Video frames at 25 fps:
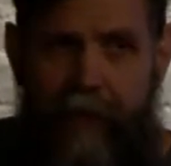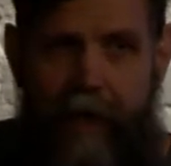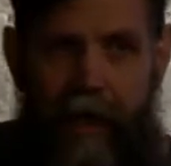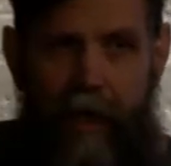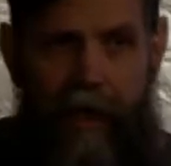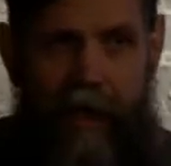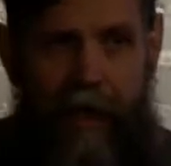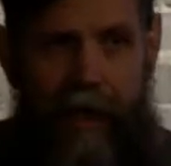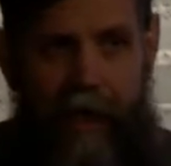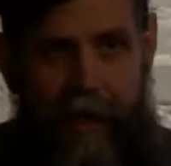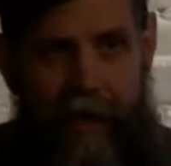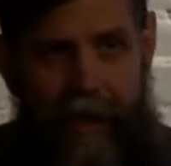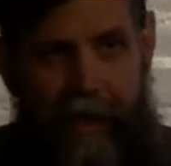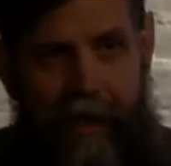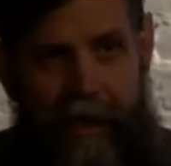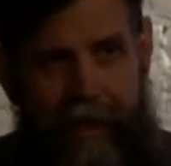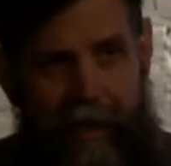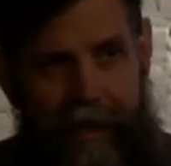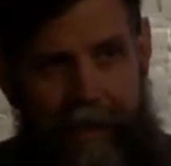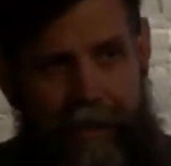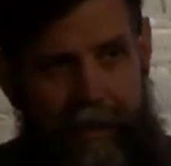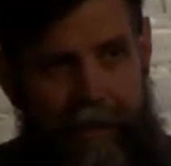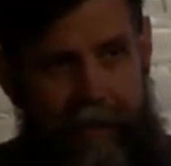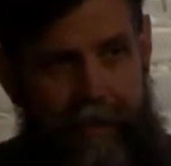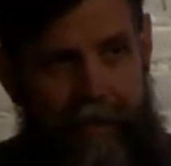I
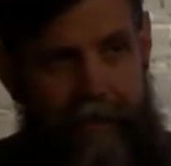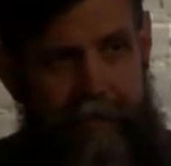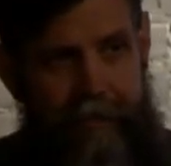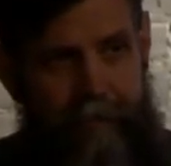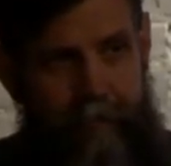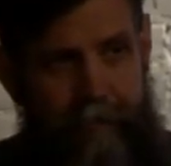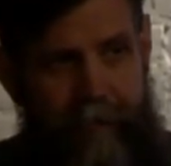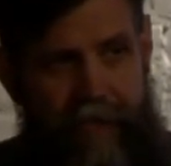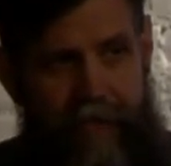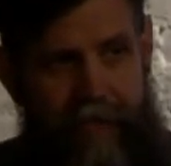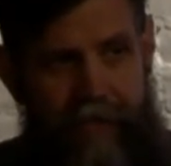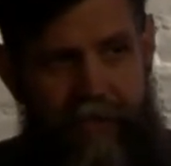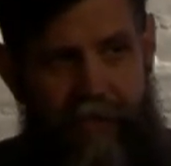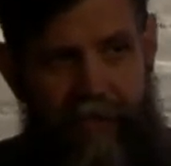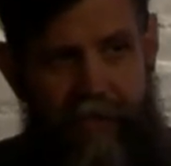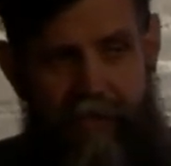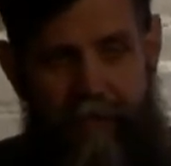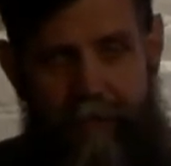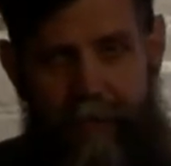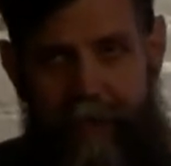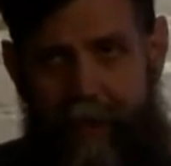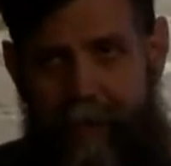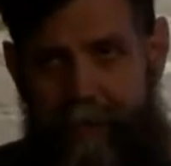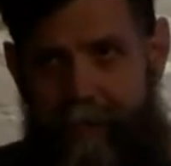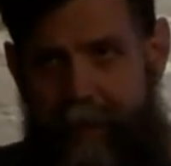had managed to
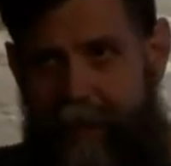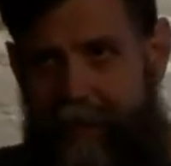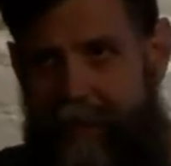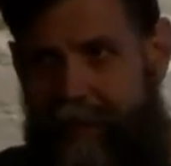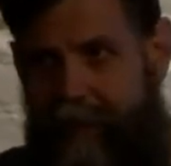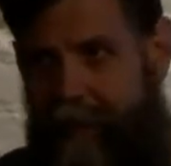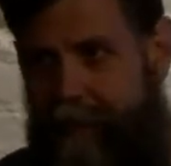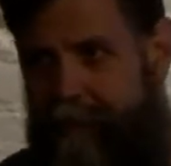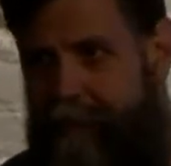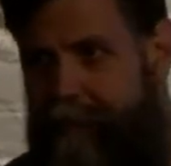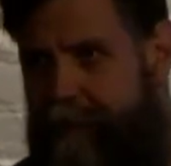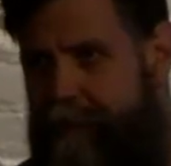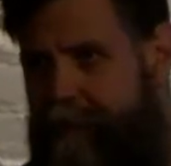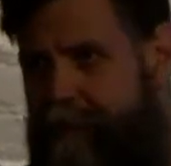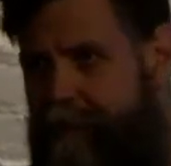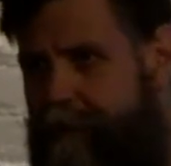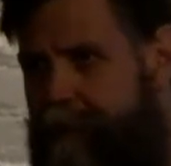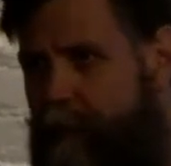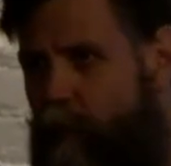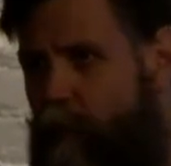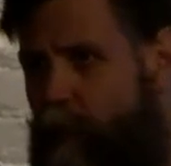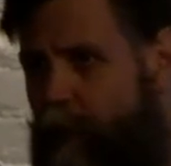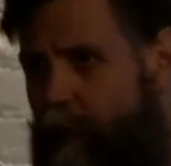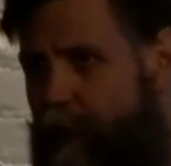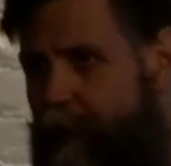spin up, I think,
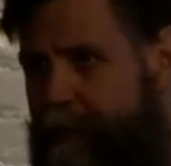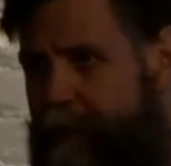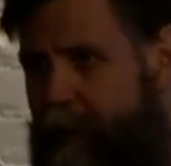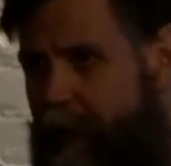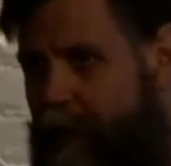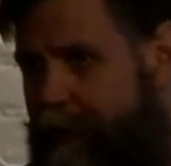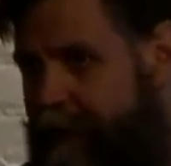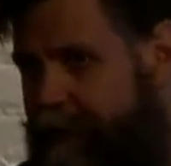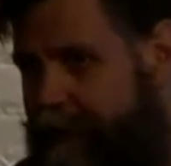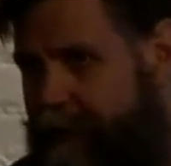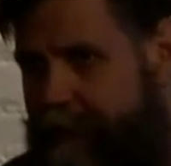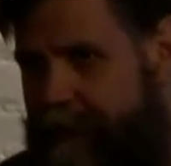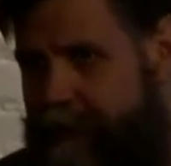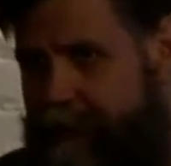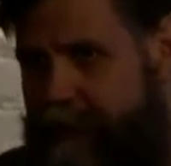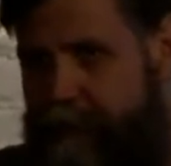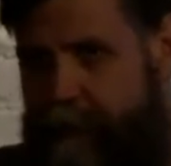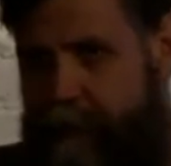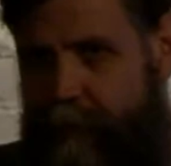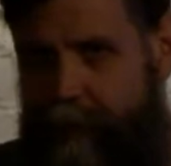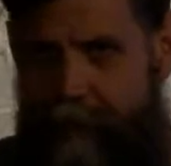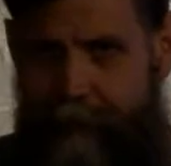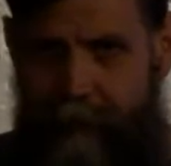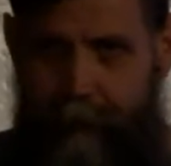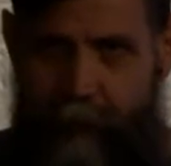4 partners,
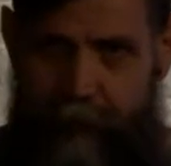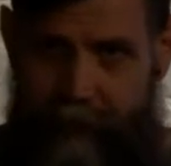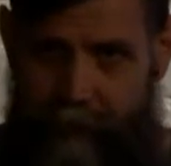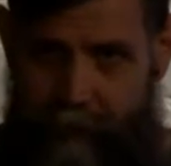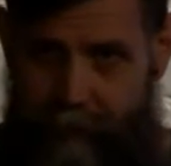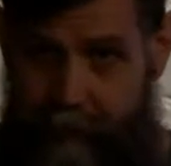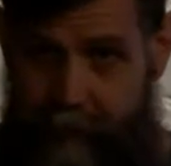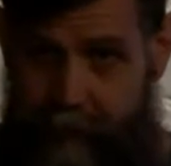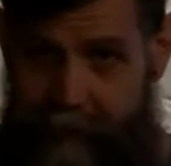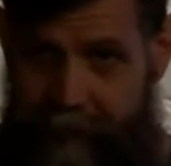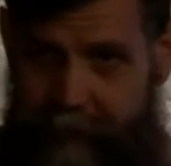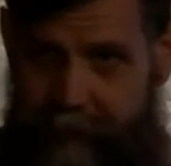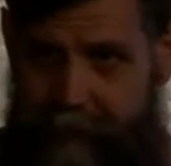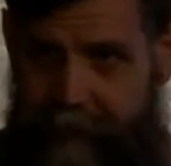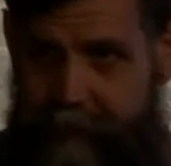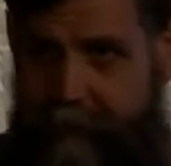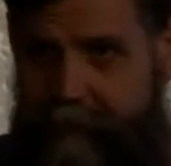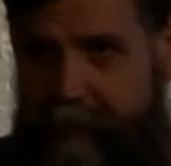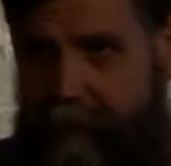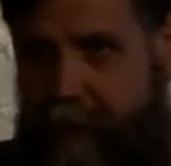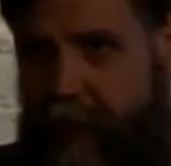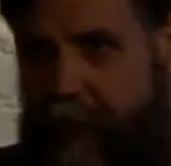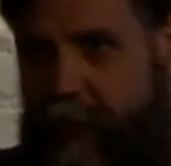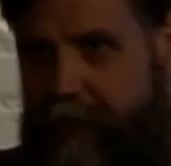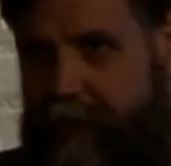one of which was
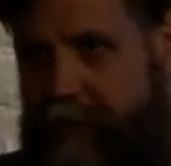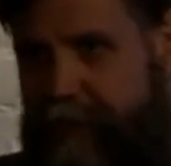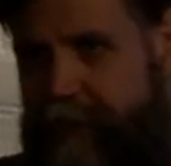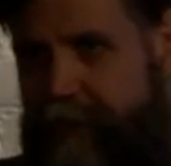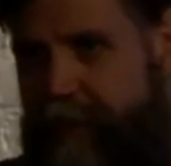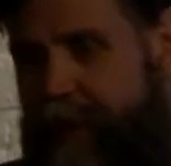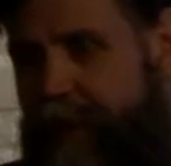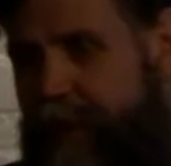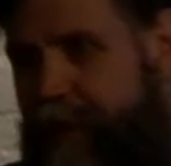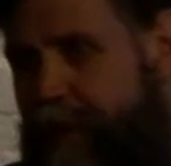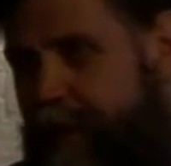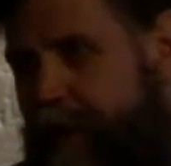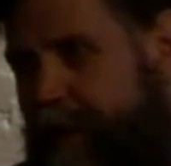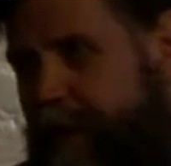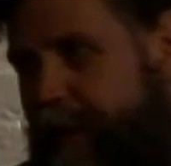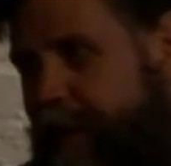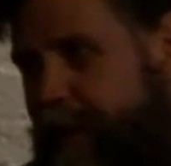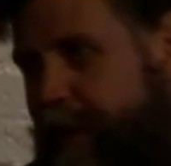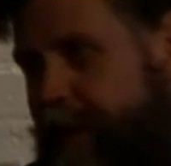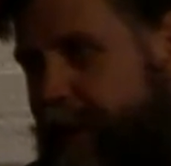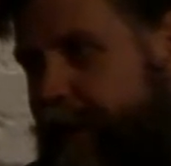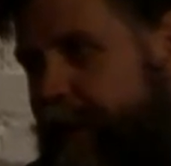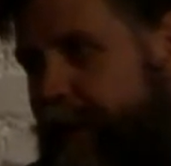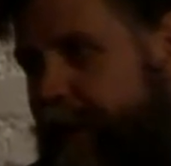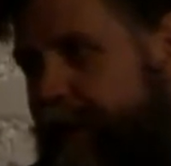us,
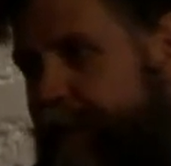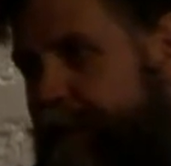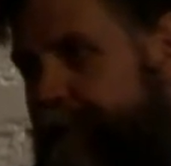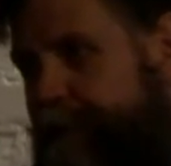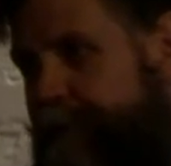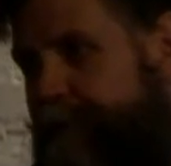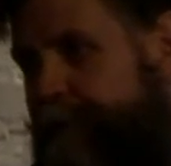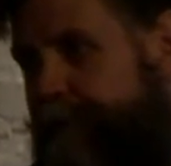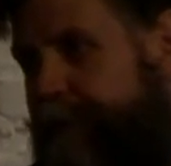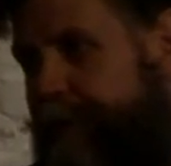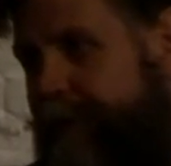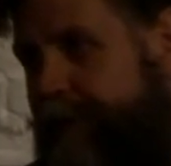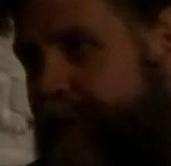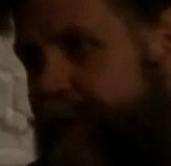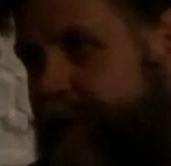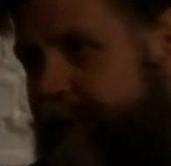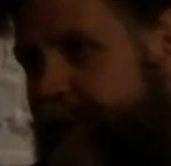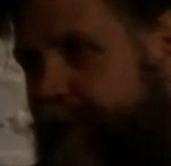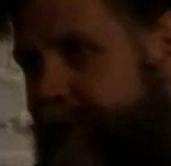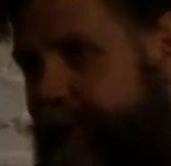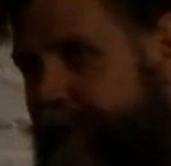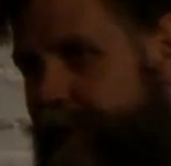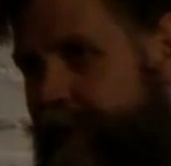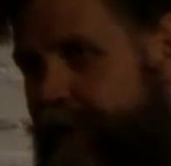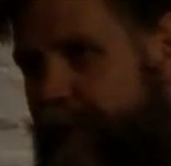
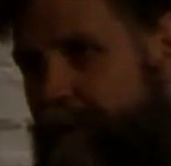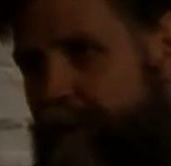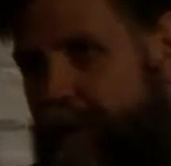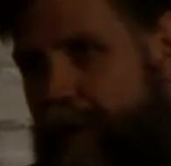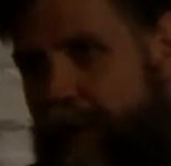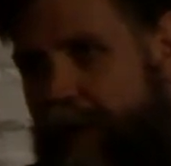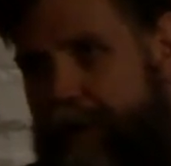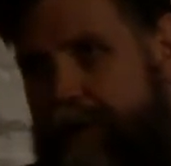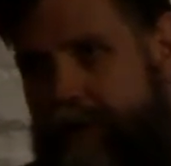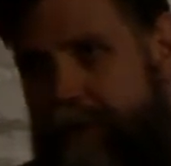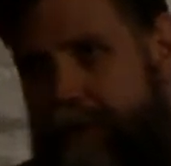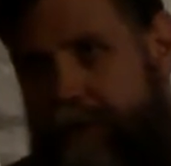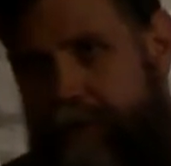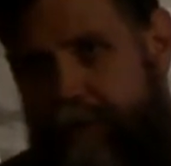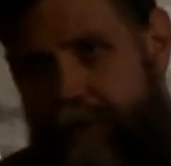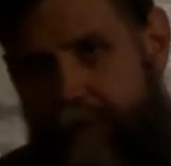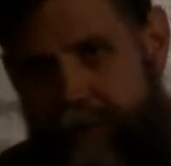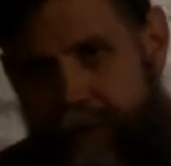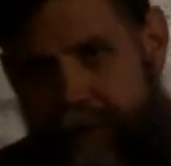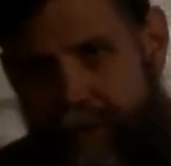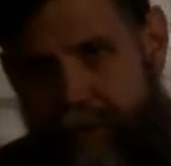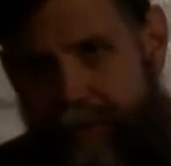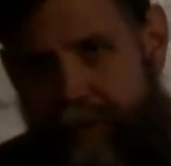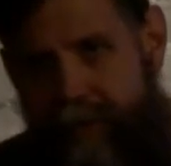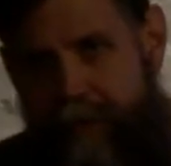in the month or
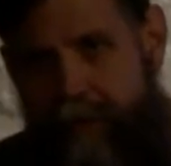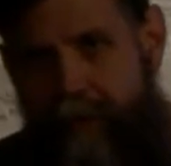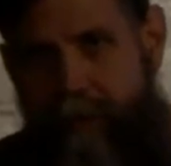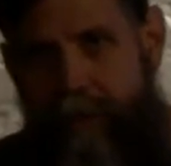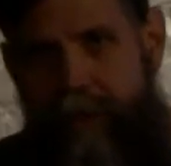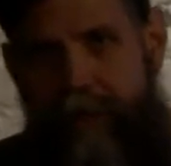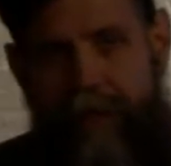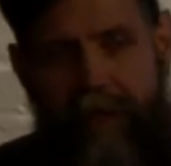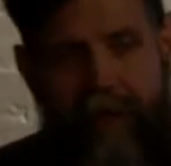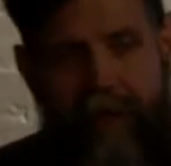so that we